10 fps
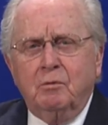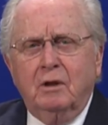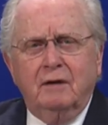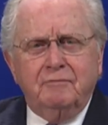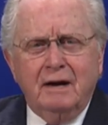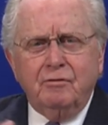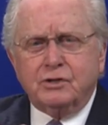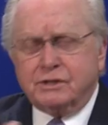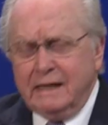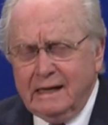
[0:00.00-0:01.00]
well, they've never
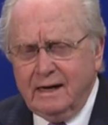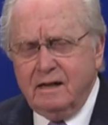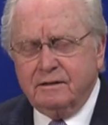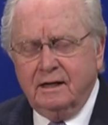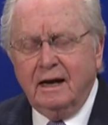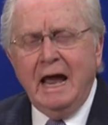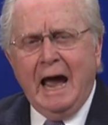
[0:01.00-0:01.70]
seen anything